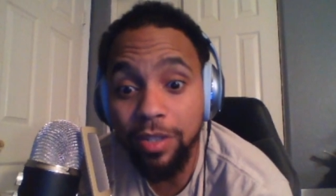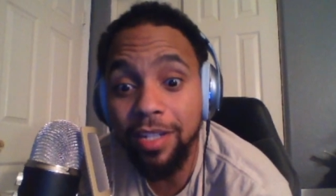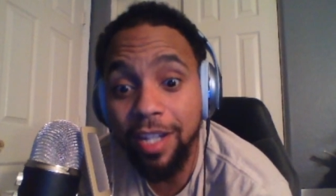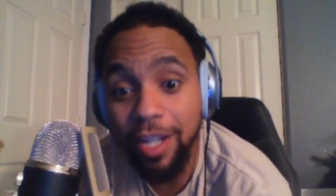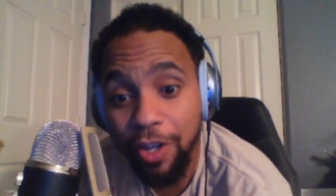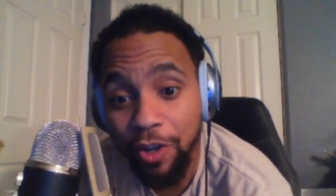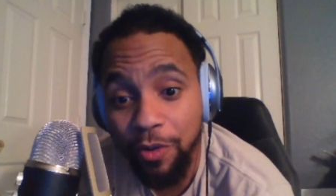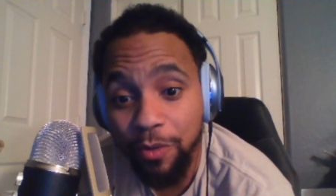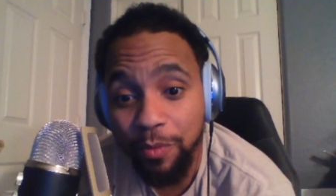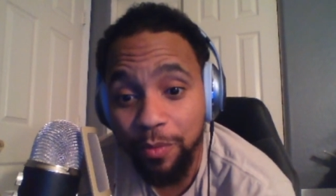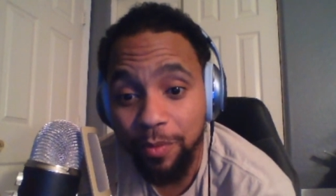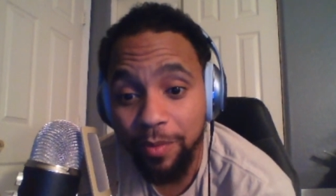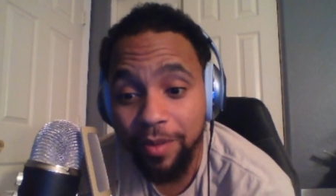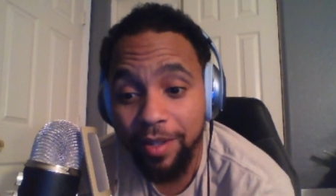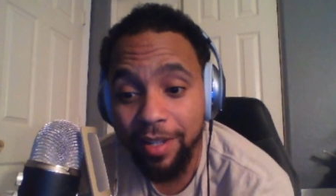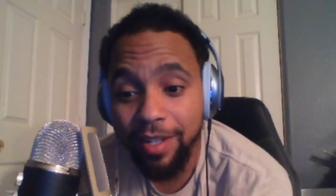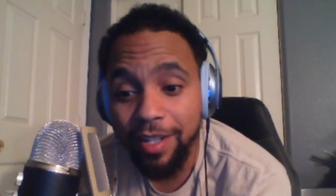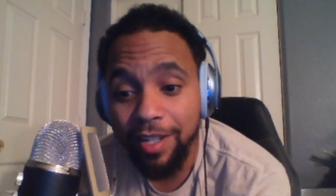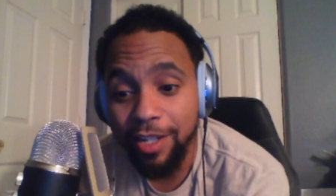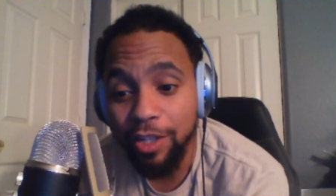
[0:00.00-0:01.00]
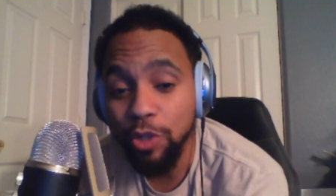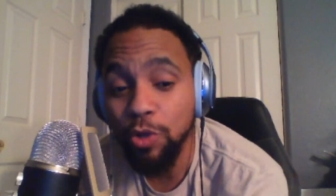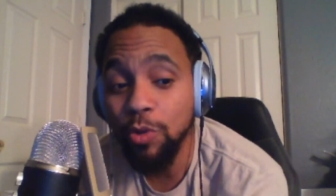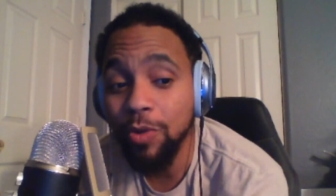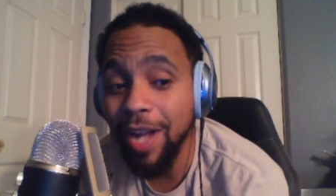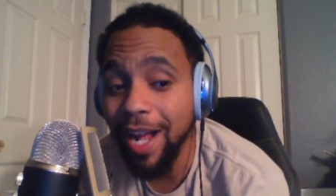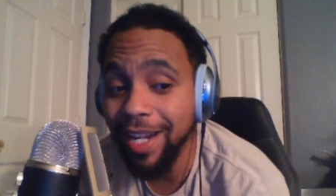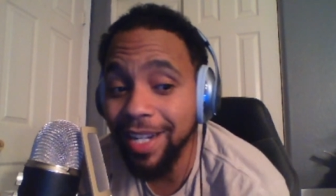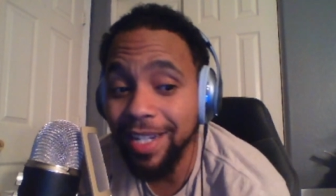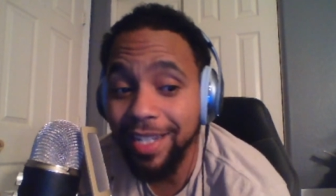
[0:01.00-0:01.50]
him. You
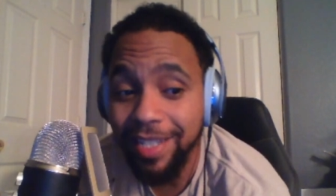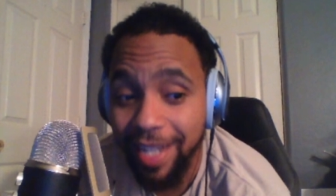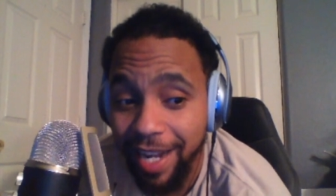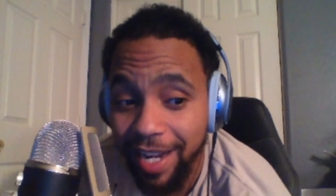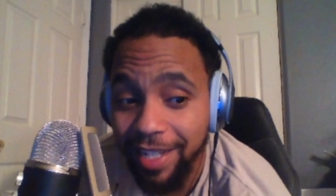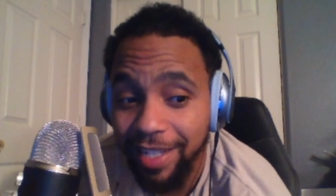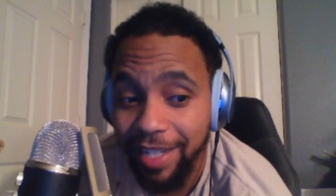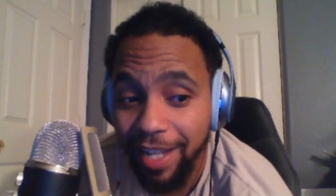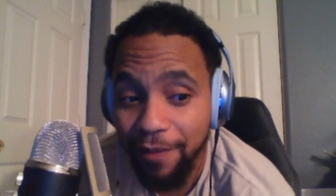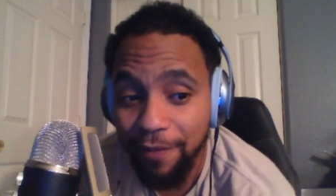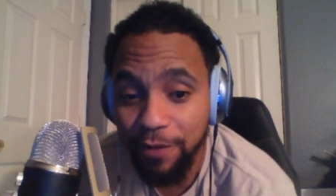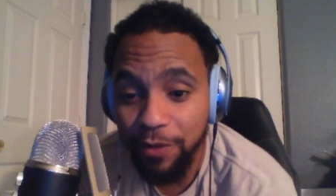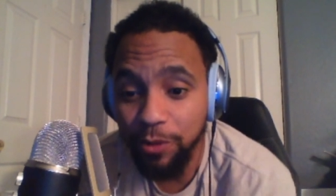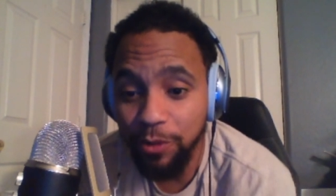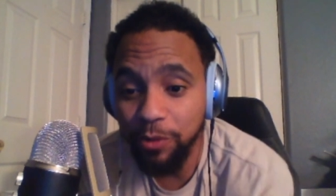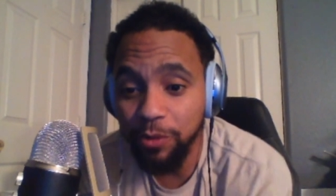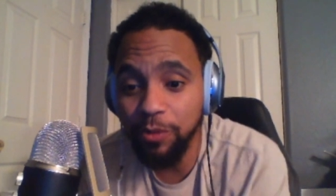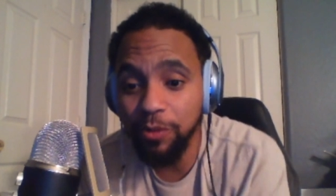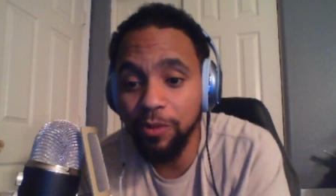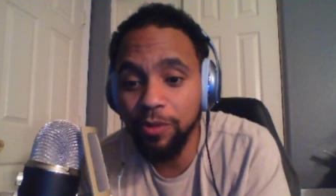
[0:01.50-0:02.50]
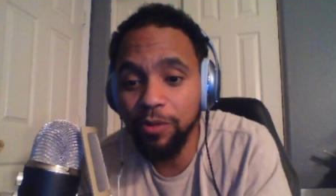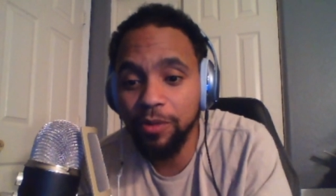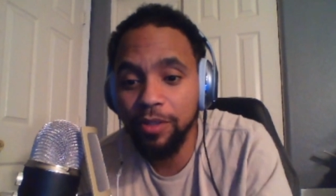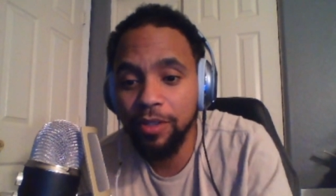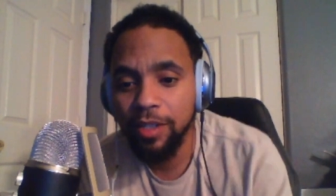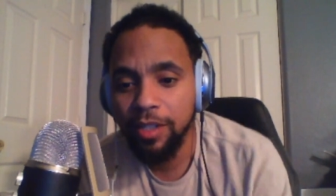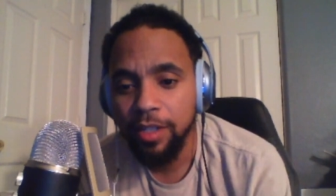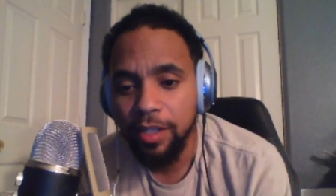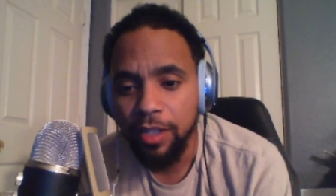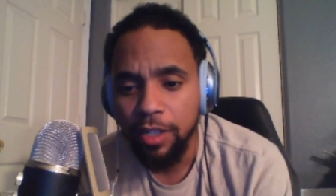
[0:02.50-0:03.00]
got a dead that fool.
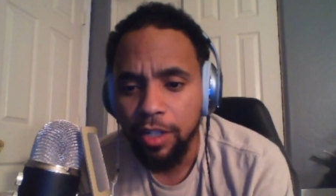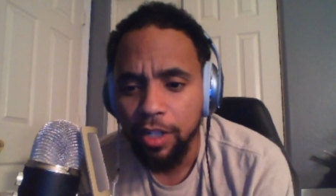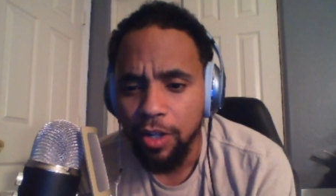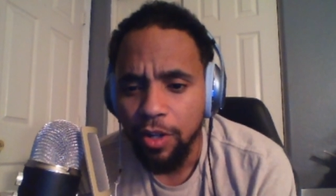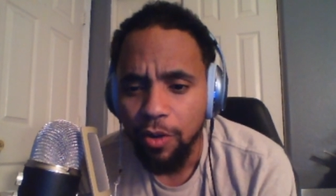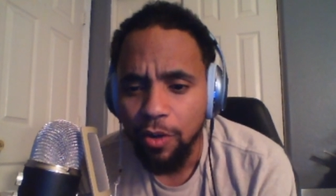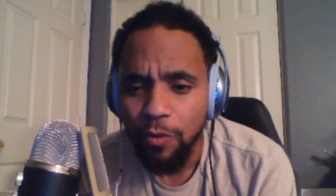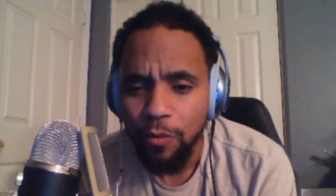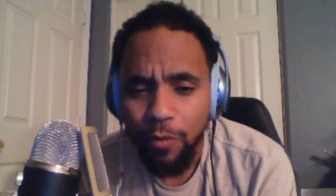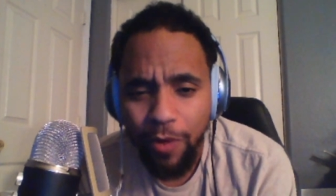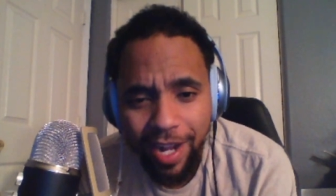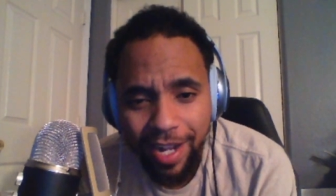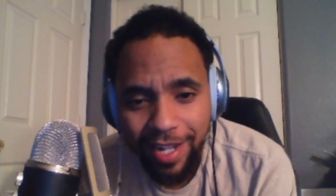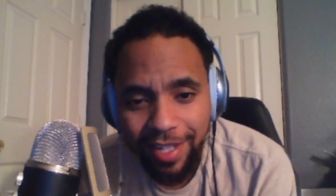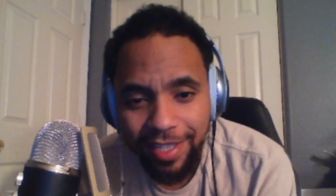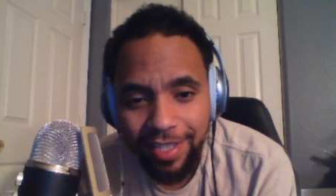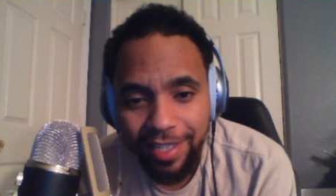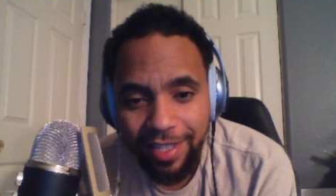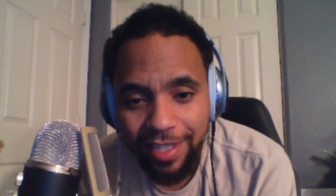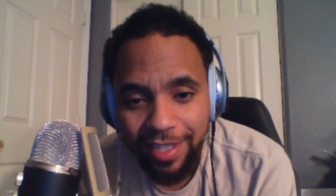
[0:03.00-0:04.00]
What?